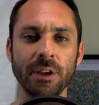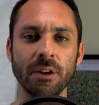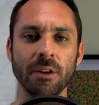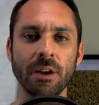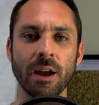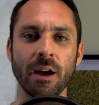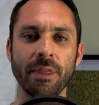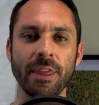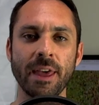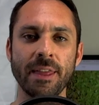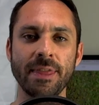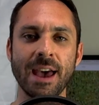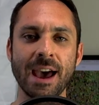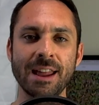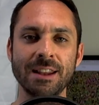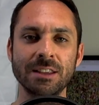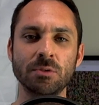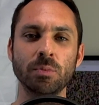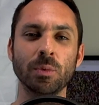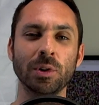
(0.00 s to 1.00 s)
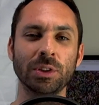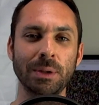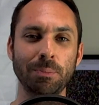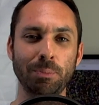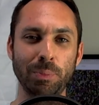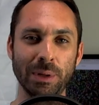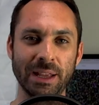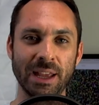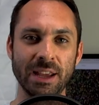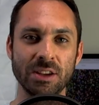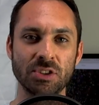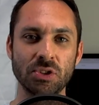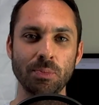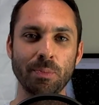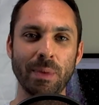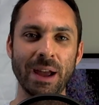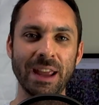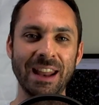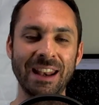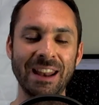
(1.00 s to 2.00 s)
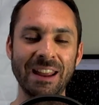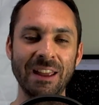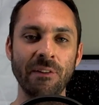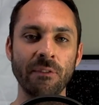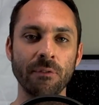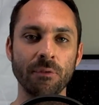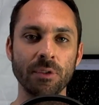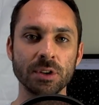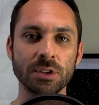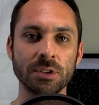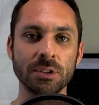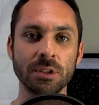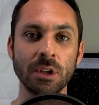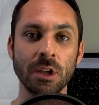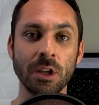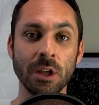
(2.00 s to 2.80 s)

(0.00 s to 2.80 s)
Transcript: out that that is multiplication by an inverse.